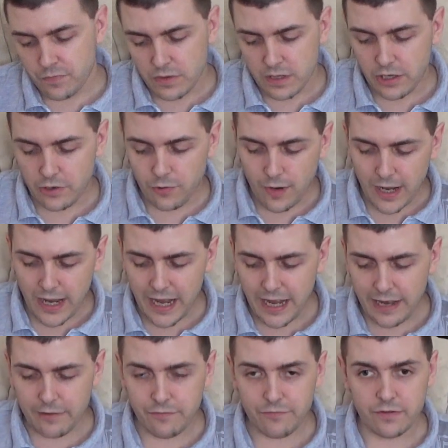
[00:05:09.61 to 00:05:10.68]
you
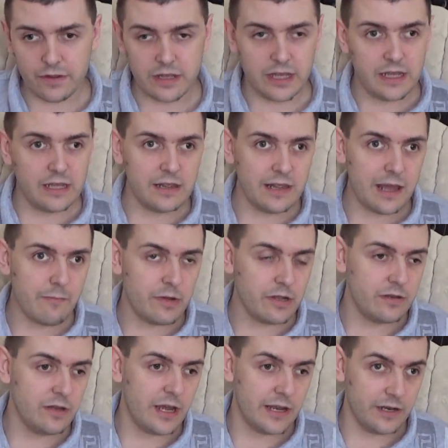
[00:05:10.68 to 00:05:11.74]
have the
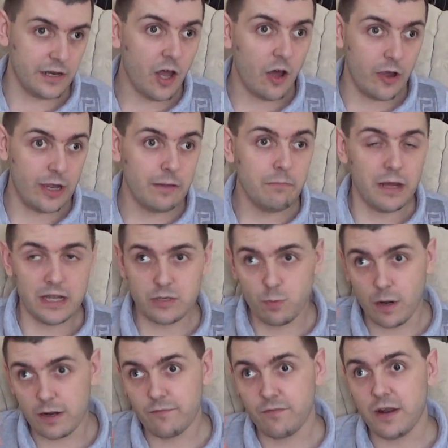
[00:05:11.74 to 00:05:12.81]
lemon and lime as
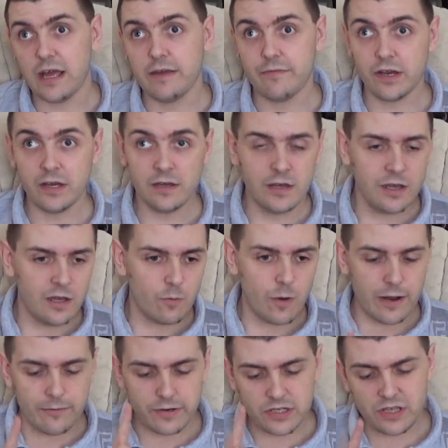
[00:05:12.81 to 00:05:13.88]
one flavour,
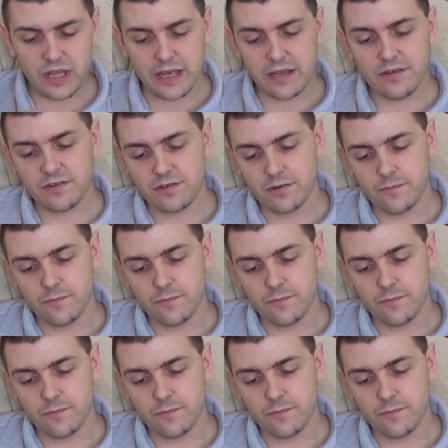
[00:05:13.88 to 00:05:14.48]
whereas this